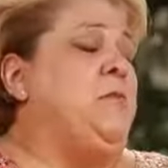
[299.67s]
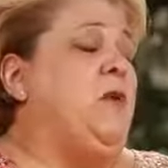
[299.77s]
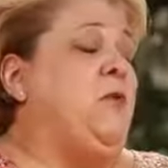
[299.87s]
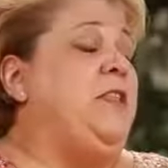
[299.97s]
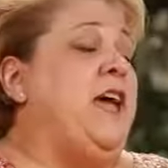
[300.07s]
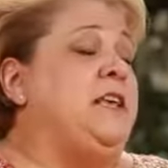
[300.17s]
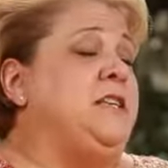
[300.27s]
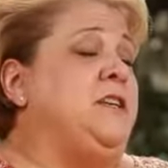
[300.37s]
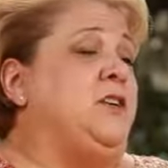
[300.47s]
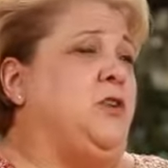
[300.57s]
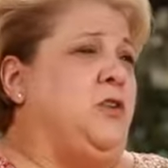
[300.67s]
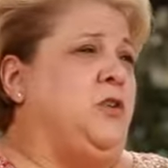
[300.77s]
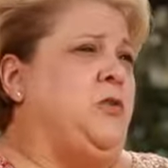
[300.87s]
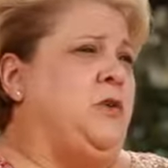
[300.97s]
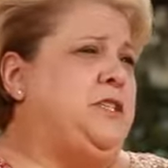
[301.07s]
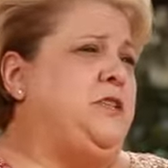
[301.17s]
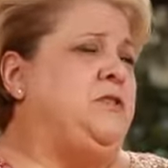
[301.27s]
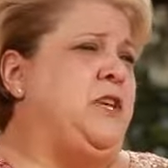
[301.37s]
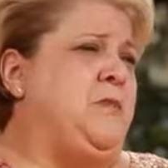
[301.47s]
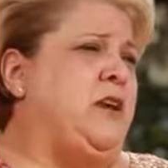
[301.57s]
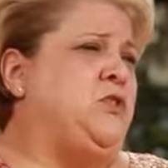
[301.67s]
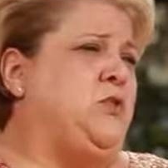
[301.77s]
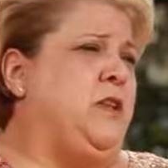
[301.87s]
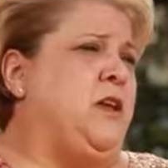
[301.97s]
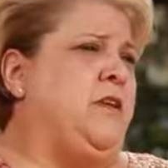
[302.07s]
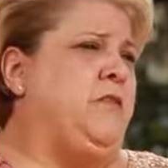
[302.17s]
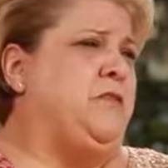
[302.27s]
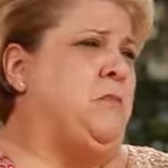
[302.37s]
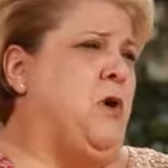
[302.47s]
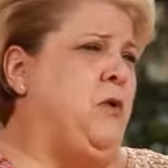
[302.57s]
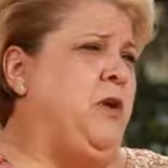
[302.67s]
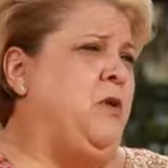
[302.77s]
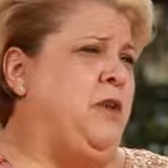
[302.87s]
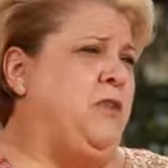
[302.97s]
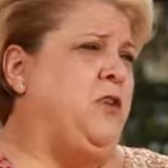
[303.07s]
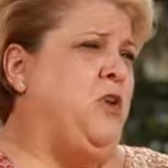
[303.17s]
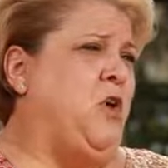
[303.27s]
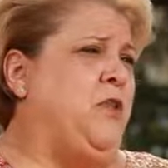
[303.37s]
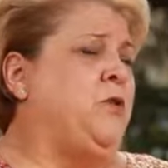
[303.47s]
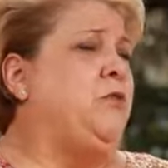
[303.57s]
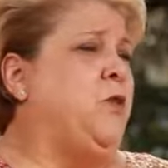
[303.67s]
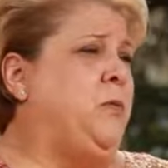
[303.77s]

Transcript: When the accident occurred, the rescue team actually left Mario in the car. There were 4